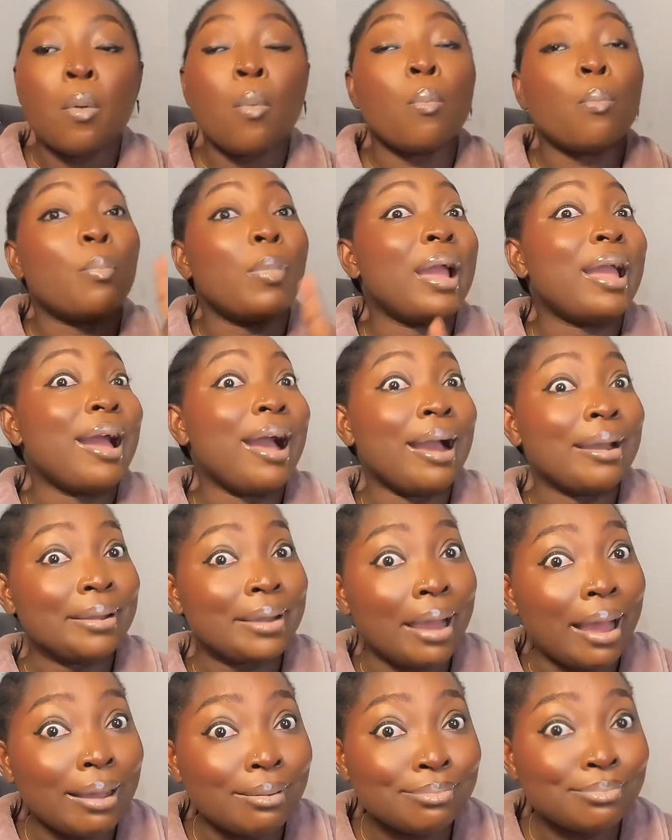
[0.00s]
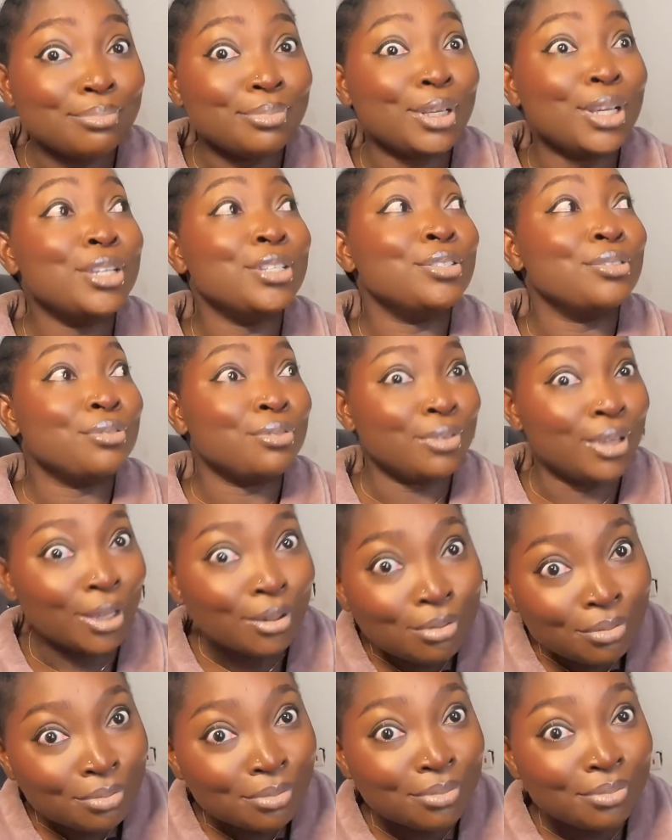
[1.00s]
My anger is
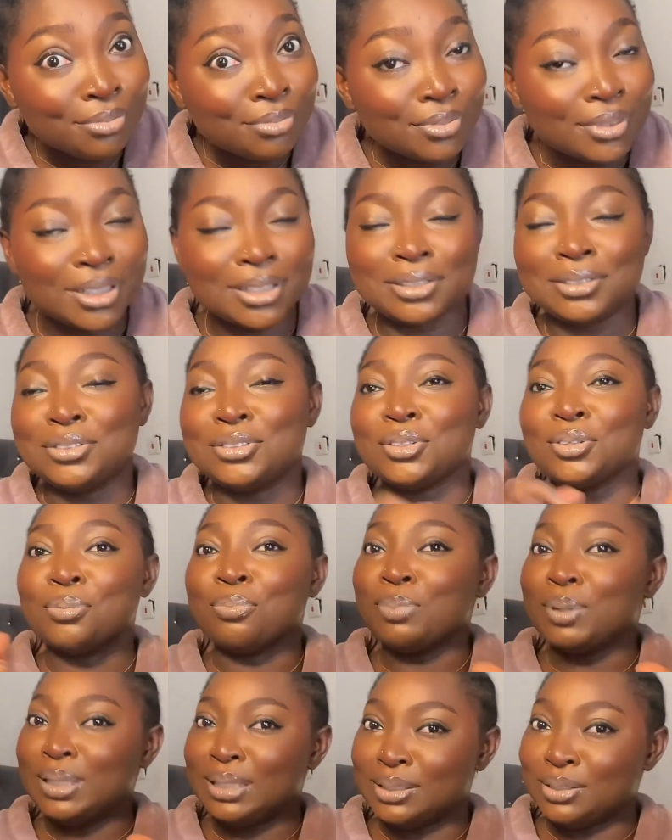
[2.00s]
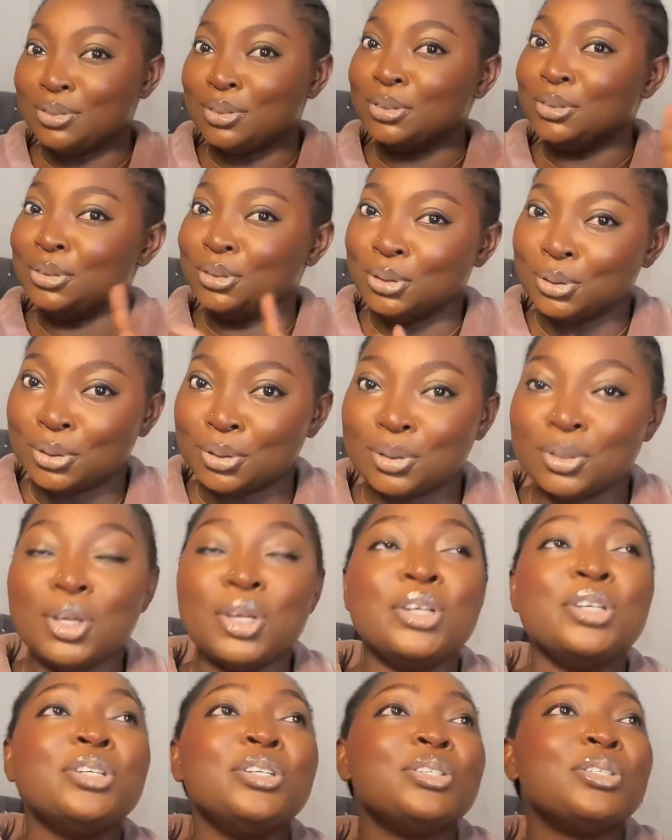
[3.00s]
real. So please don't joke.
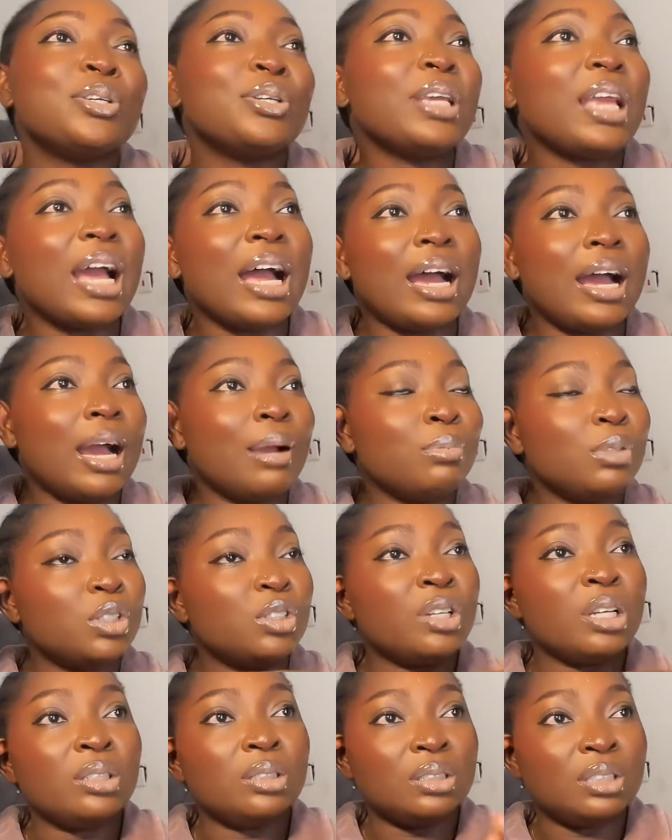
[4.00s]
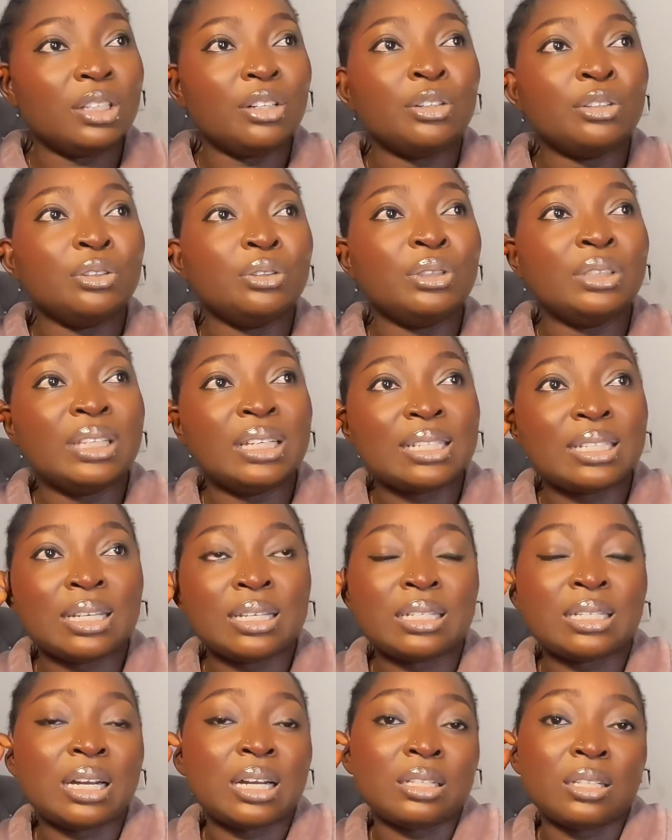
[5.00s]
So yeah, I'm just trying to tell you in
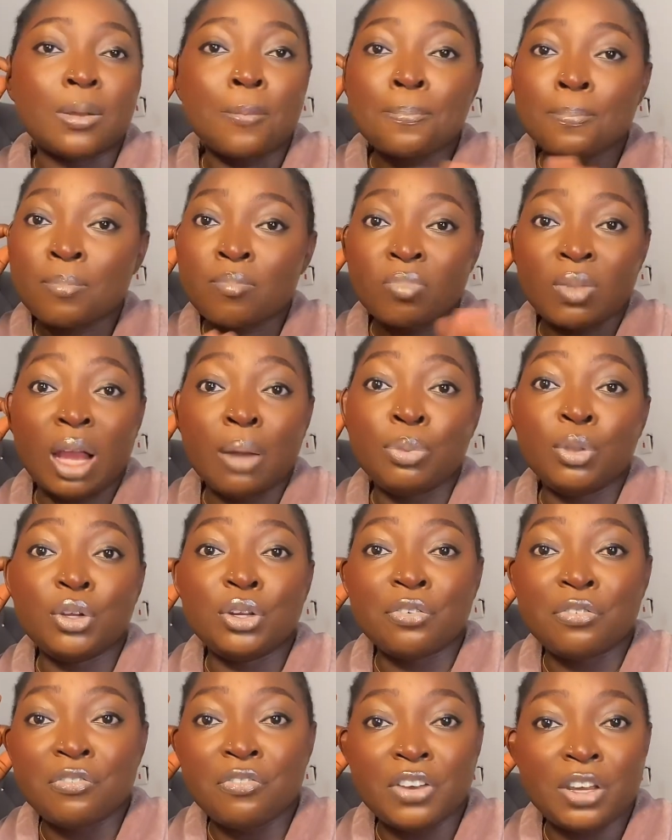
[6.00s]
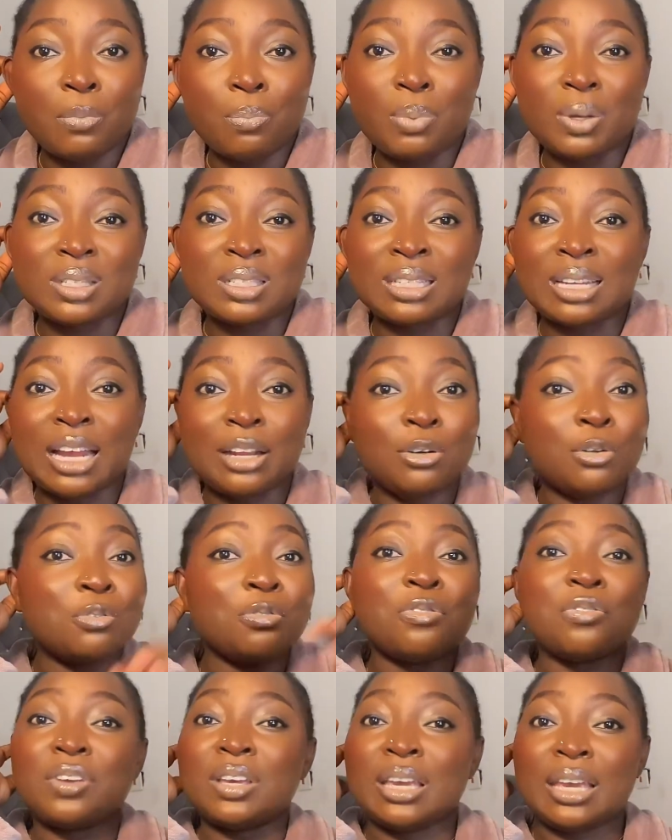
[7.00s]
essence that I'm not a fake person. I don't
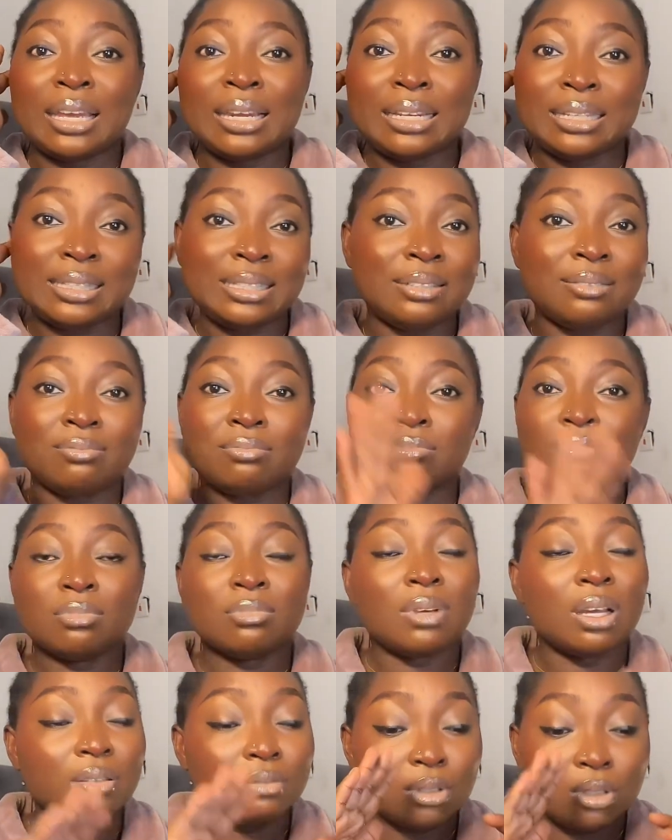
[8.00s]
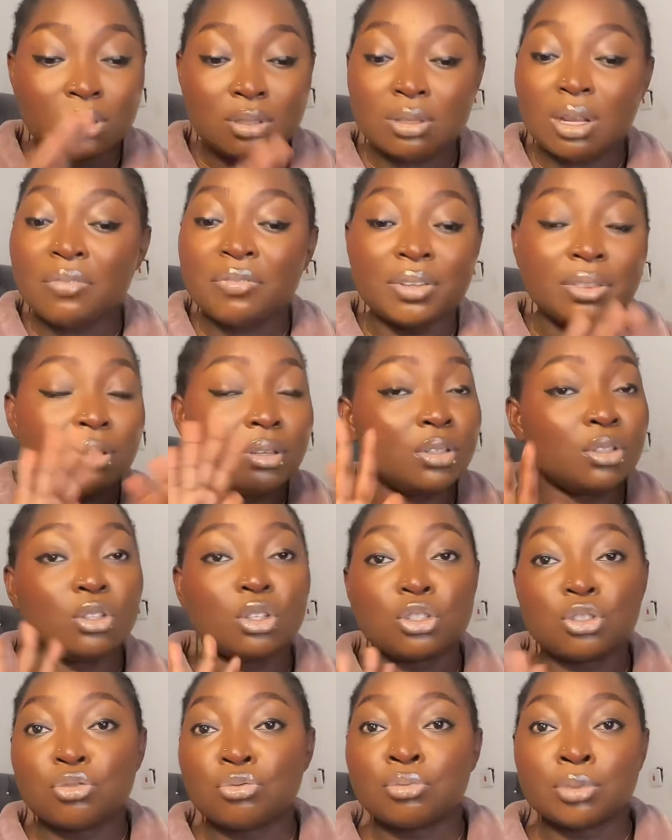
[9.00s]
fake anything. Everything is
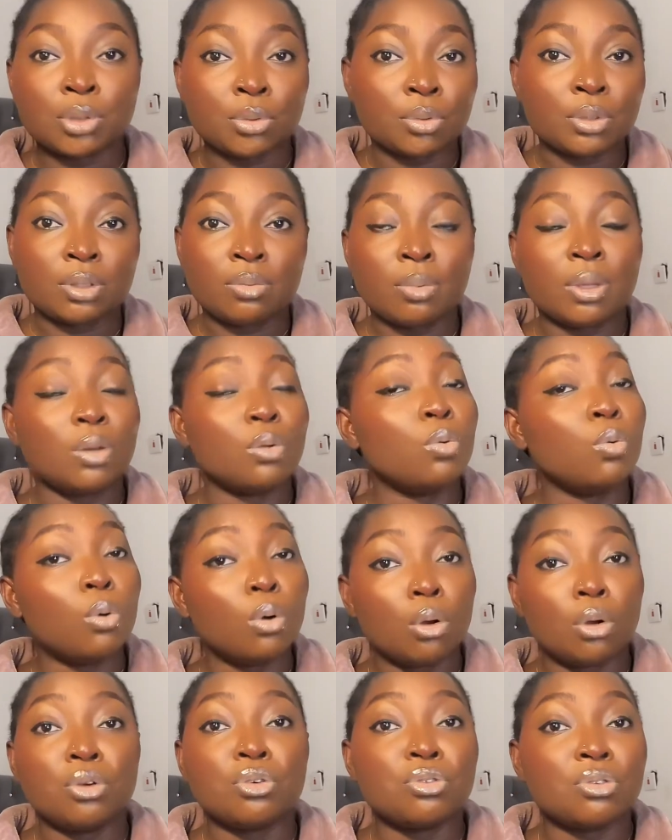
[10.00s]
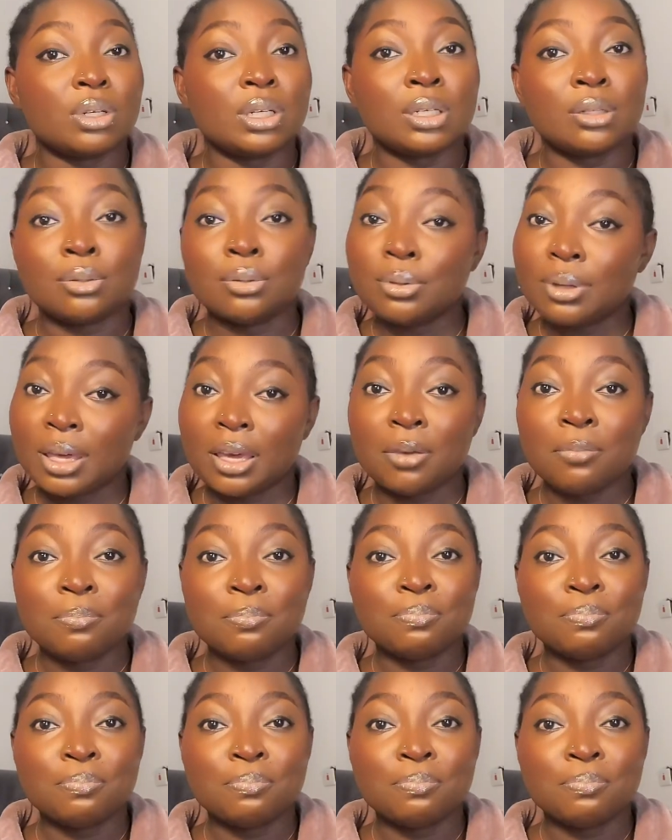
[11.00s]
just real with me, 100, okay?